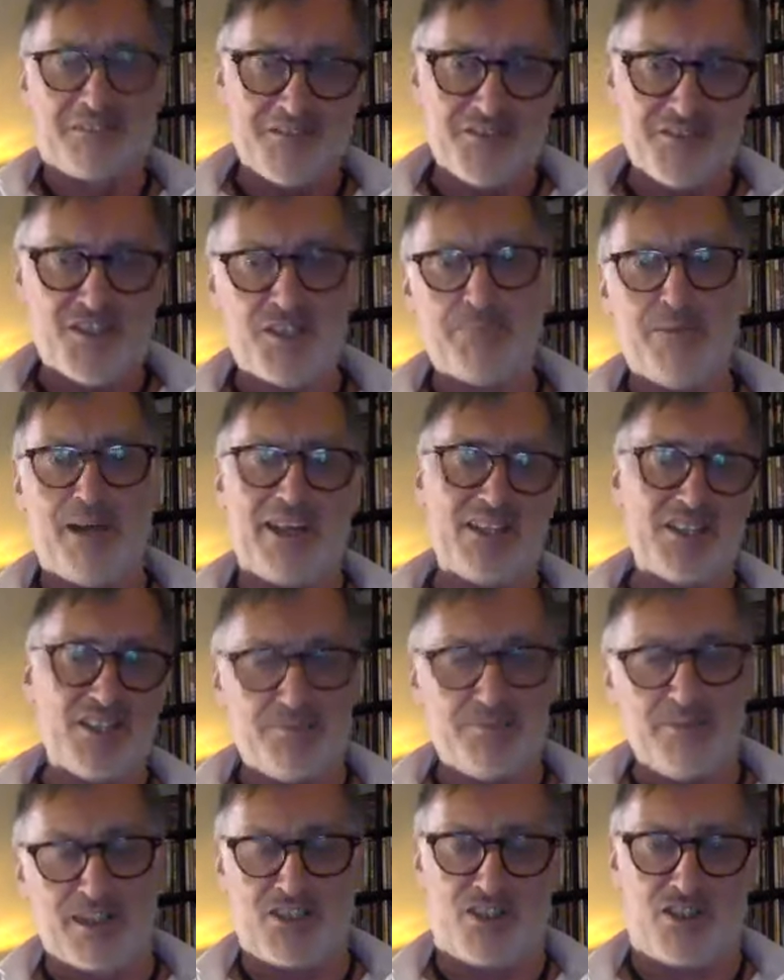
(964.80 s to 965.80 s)

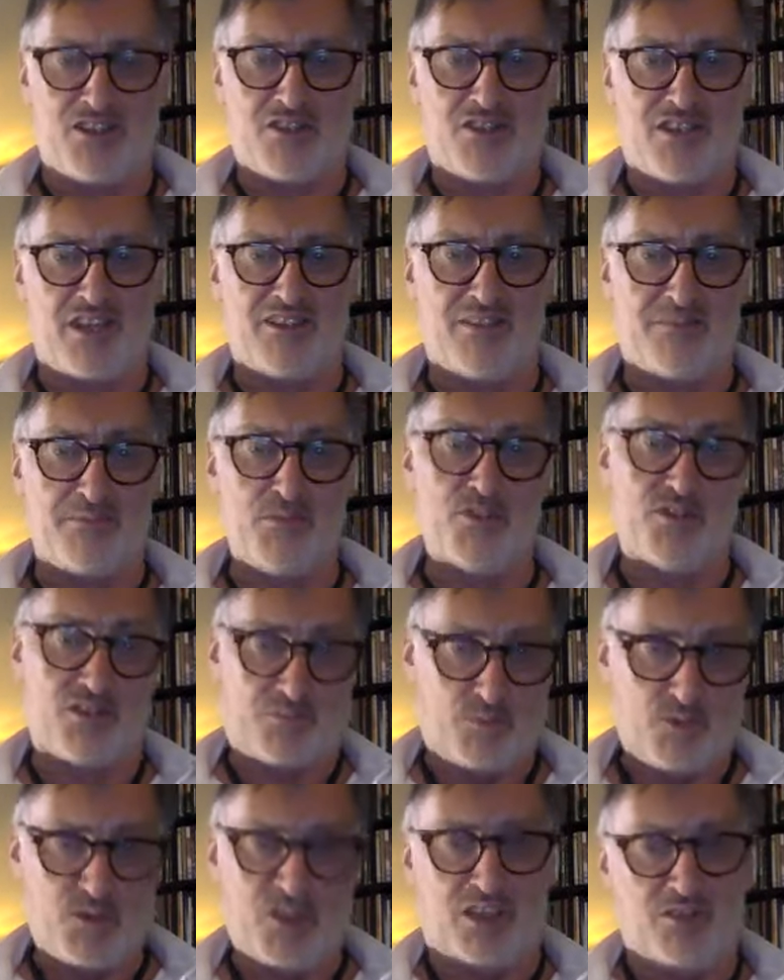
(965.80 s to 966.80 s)
spanish mexican sounding music
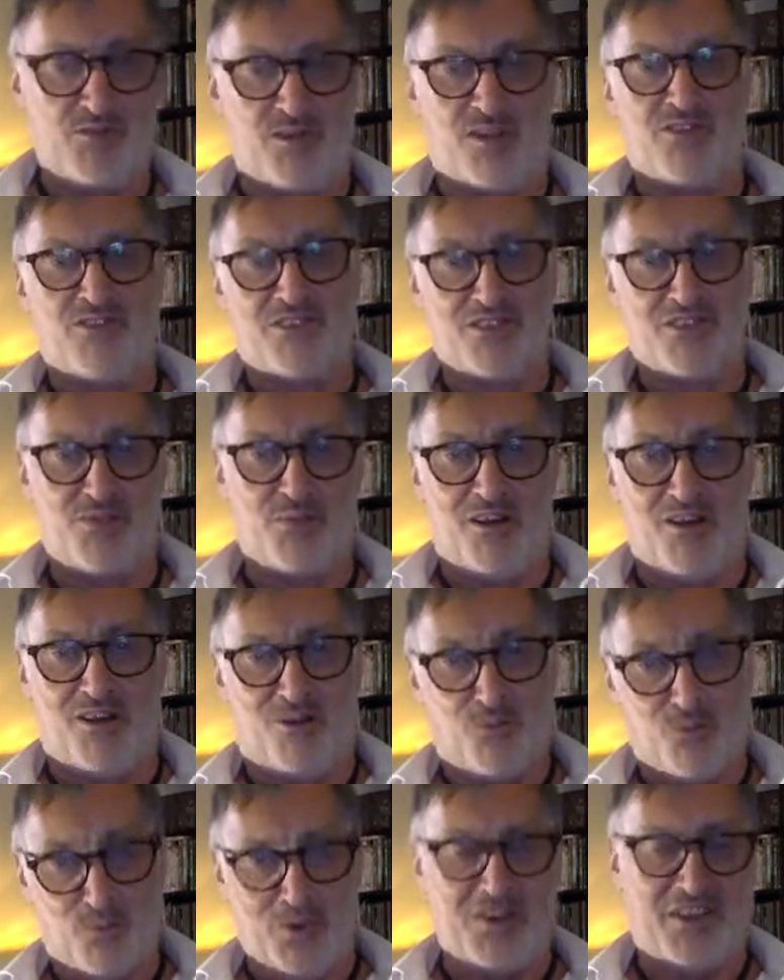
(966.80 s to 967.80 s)
which i wrote as
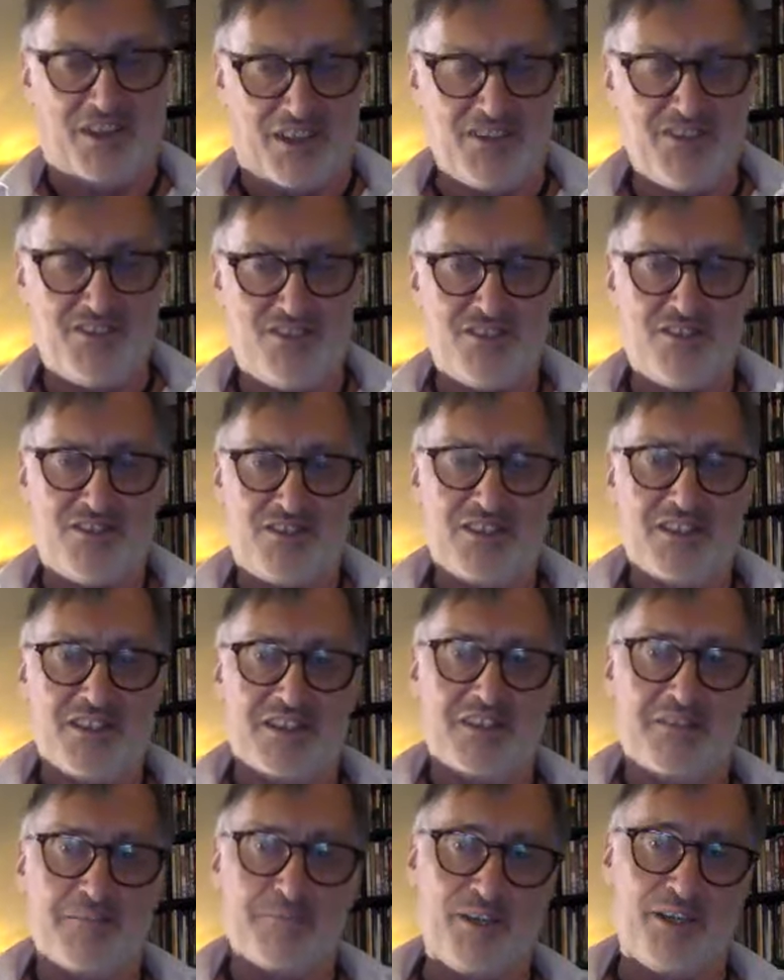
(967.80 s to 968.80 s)
well with it
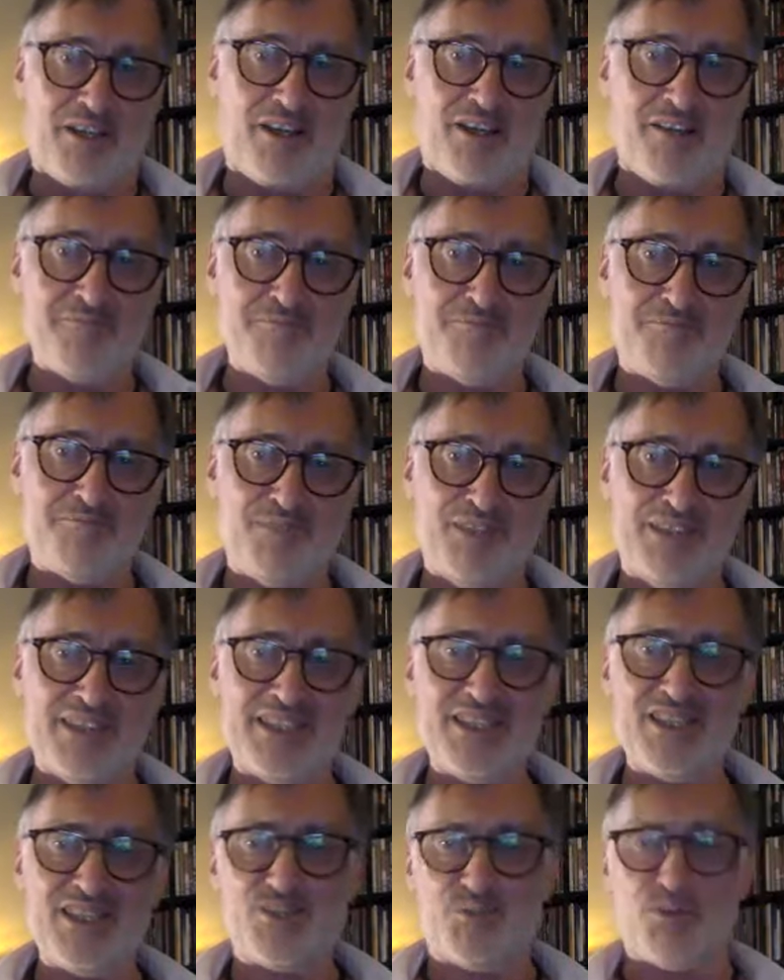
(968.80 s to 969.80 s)
but i'm
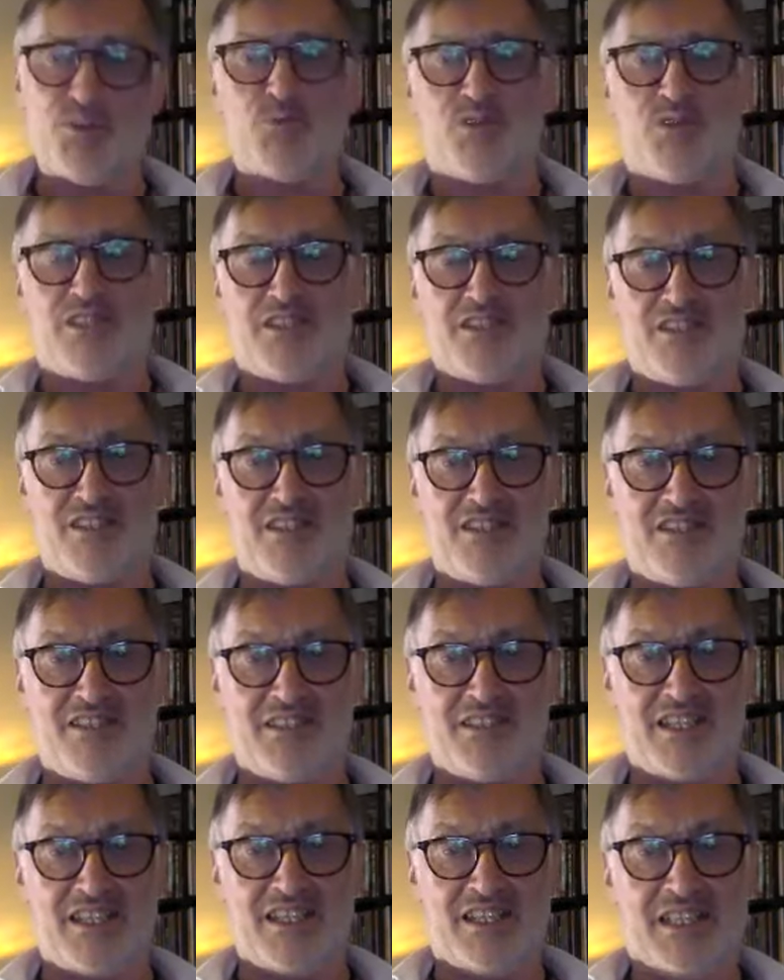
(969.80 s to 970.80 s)
pleased with what i did
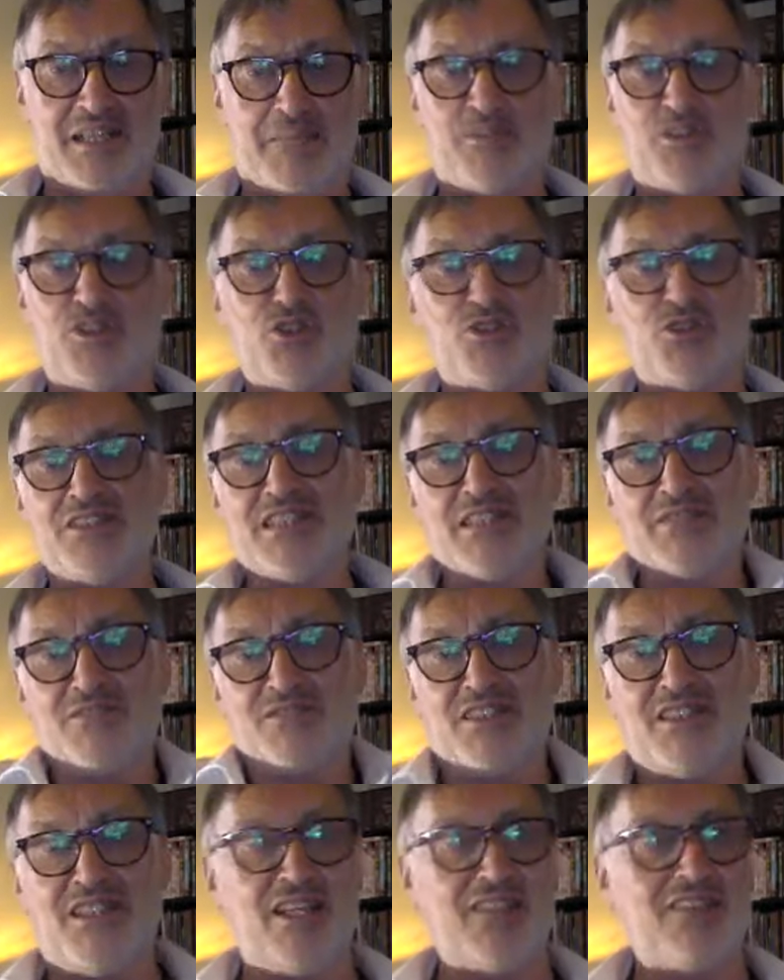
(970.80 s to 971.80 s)
but you can never
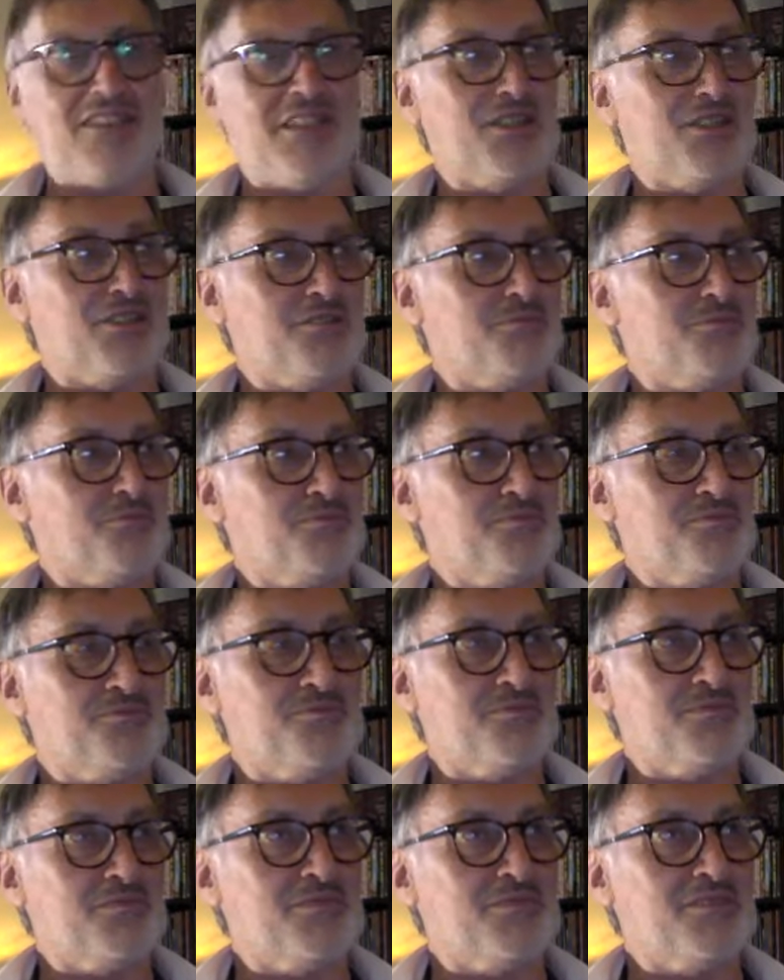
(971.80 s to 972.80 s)
i think
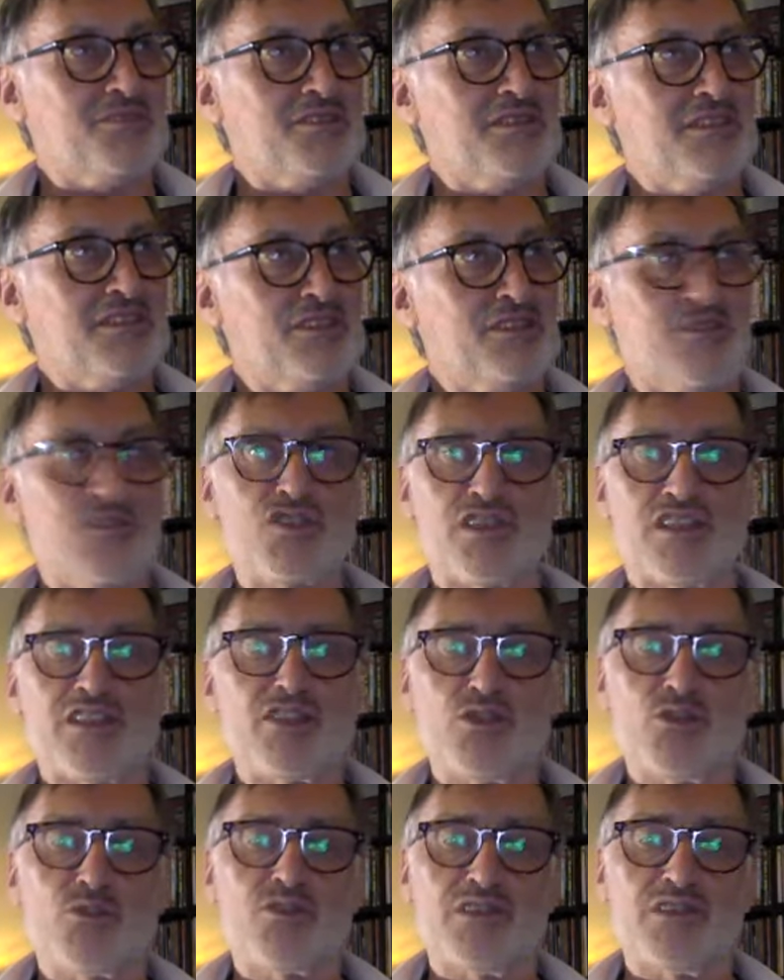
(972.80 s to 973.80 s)
individually
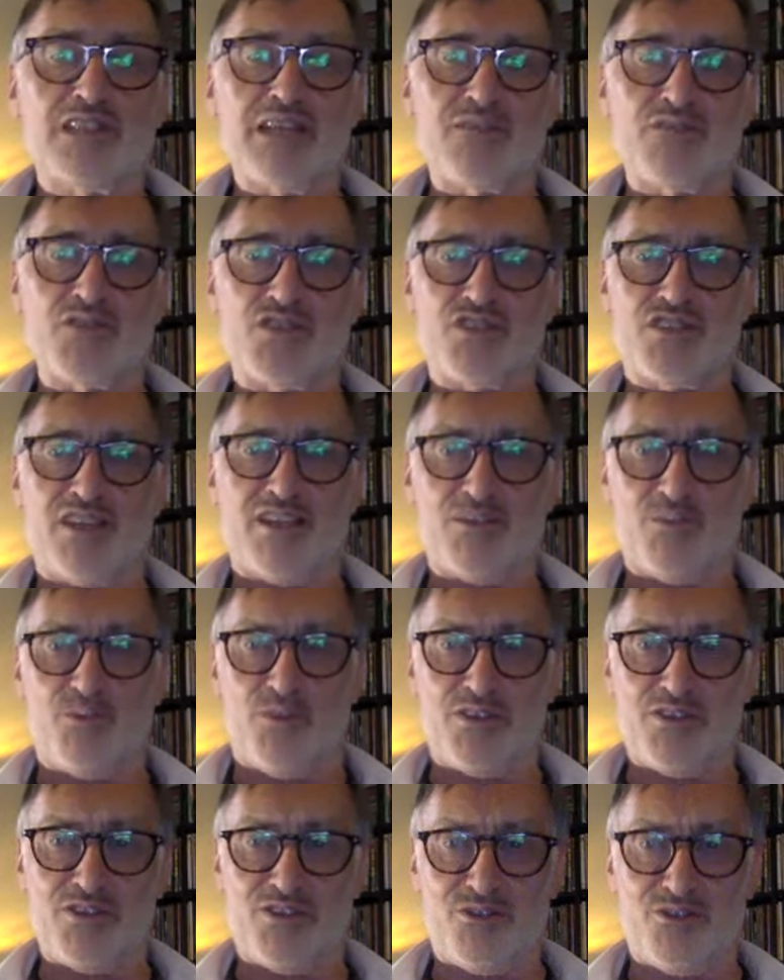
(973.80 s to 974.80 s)
you can never say
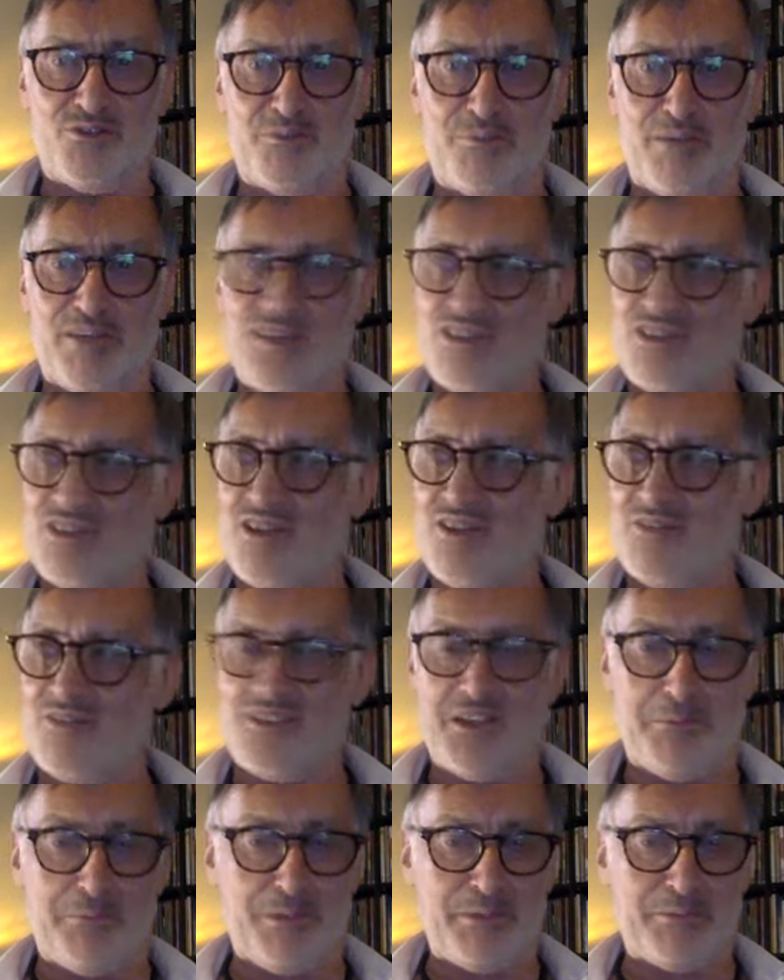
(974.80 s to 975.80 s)
what is your best stuff
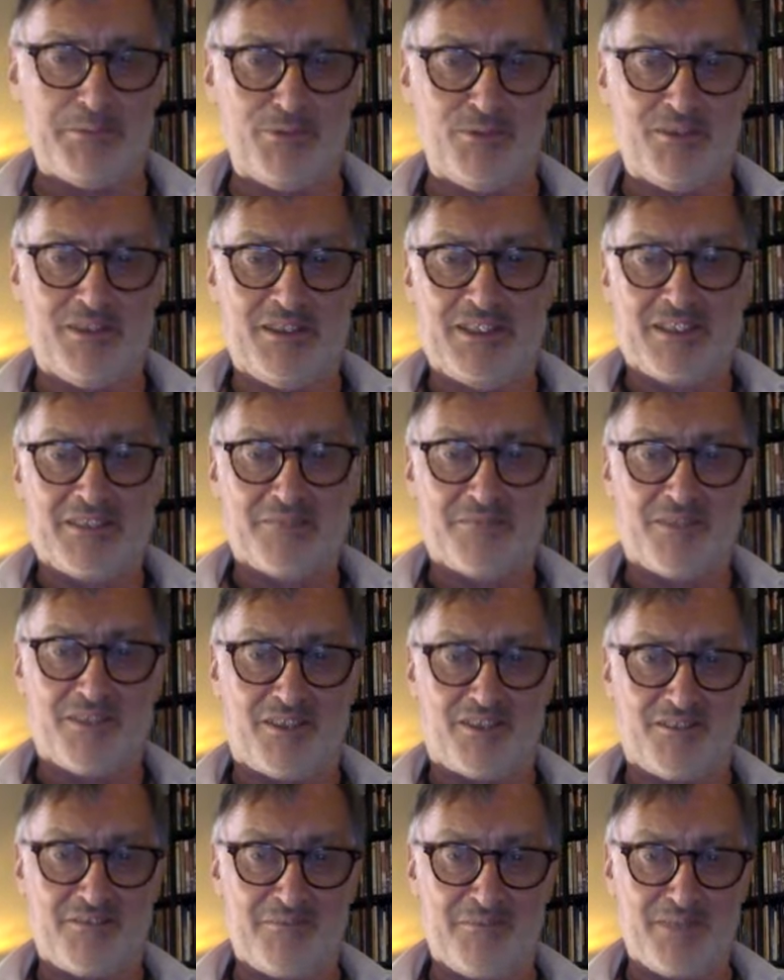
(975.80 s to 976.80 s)
other people
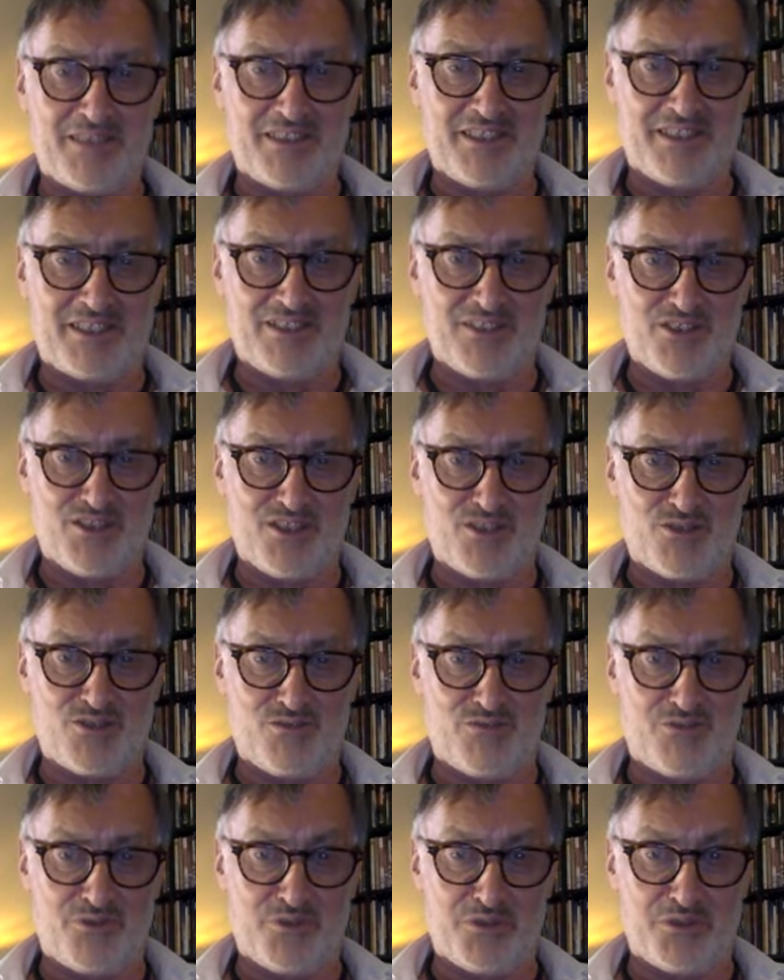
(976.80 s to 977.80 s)
kind of make that
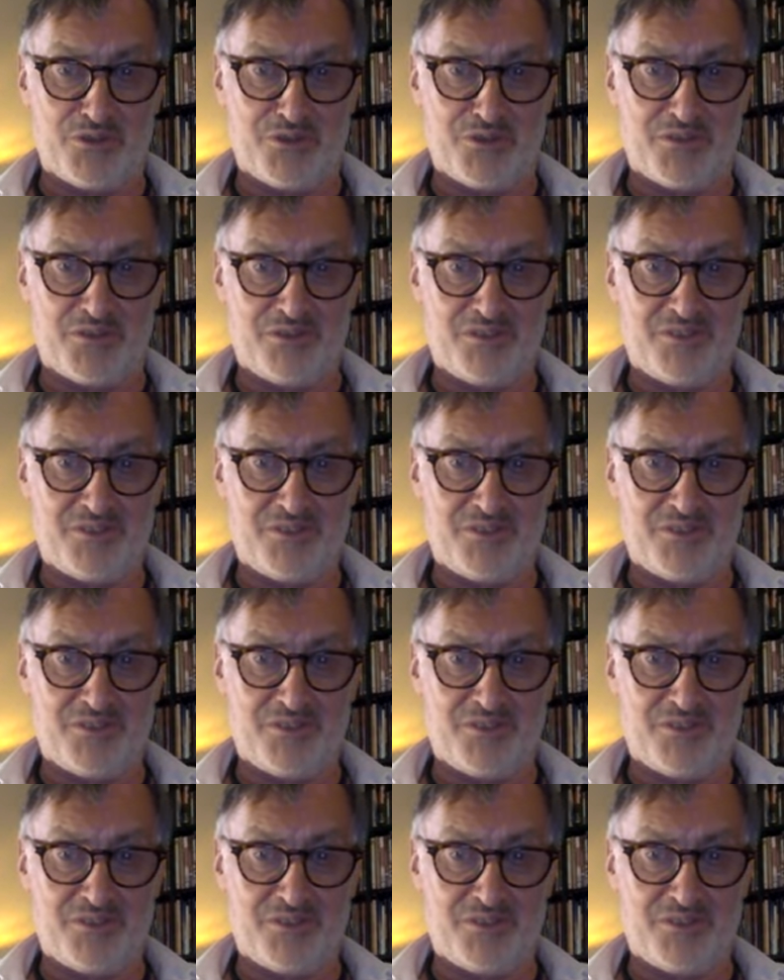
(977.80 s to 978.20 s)
decision for you